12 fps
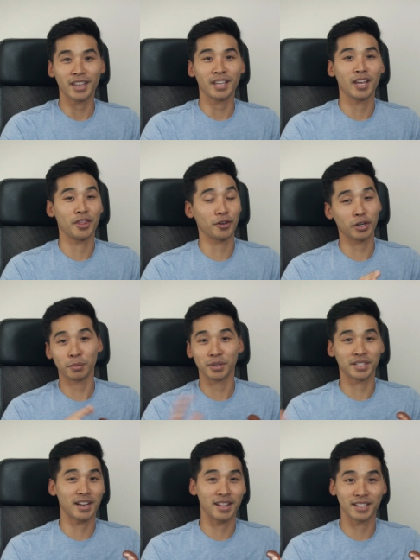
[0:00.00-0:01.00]
and
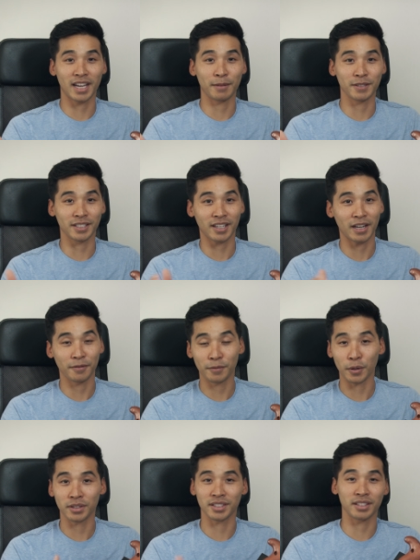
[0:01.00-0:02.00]
30% of the time it just kind of
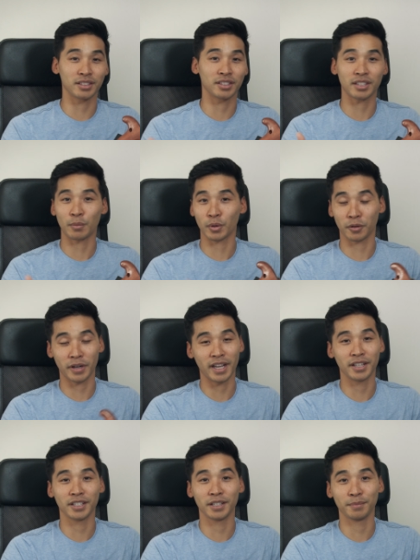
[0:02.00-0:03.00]
focuses to somewhere
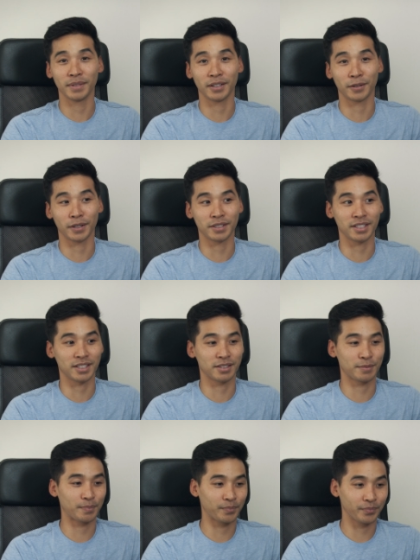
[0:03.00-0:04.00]
random or
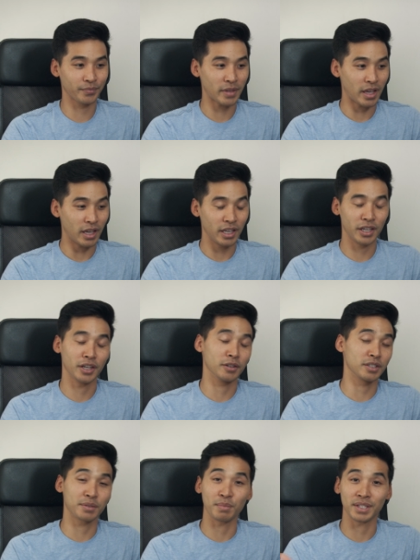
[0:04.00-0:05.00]
just
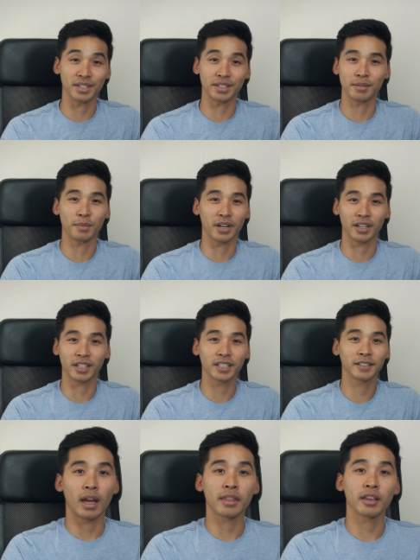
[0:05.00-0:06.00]
misses the mark.
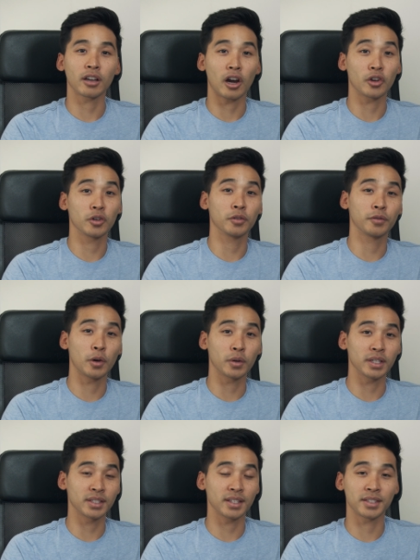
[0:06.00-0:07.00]
I think
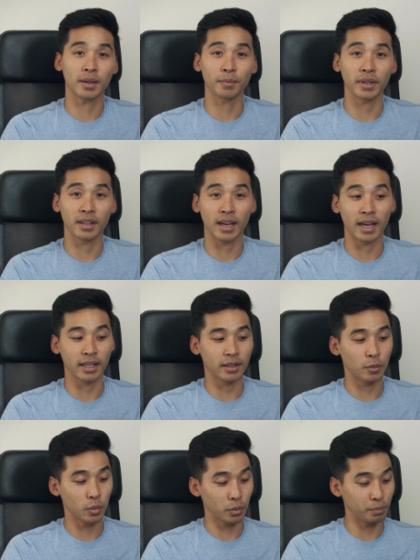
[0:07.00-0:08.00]
autofocus is something that
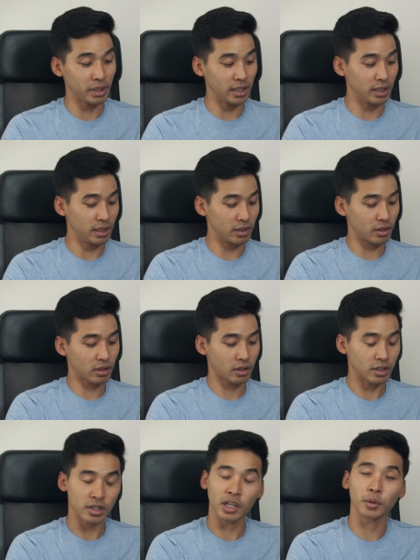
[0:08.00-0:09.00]
will be
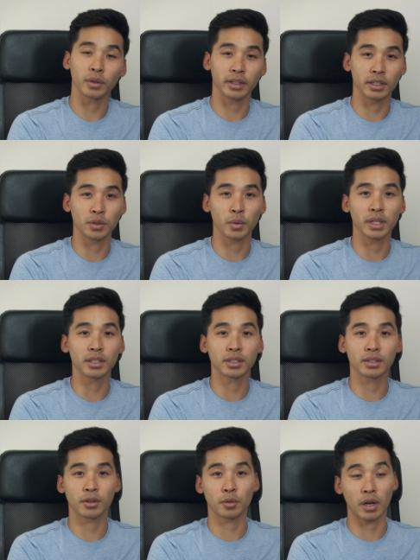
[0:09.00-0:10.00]
continually tweaked
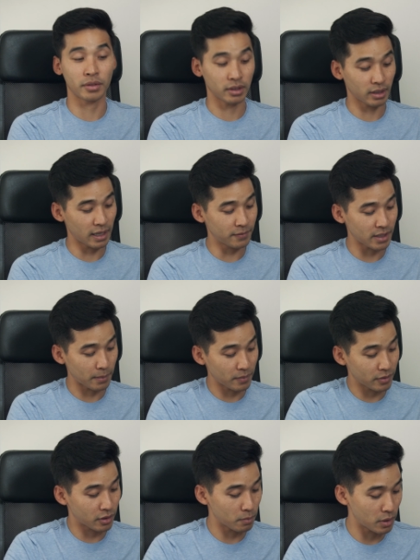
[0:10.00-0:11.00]
throughout the lifetime
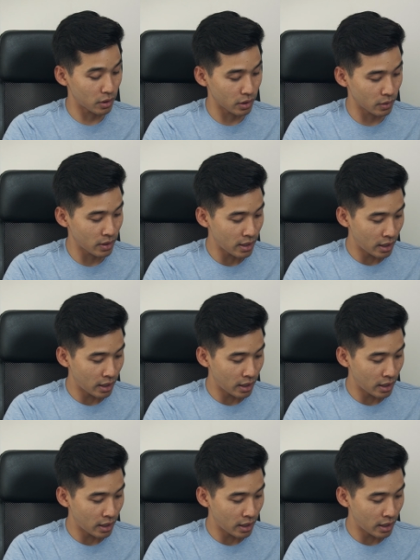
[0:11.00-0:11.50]
of the Komodo.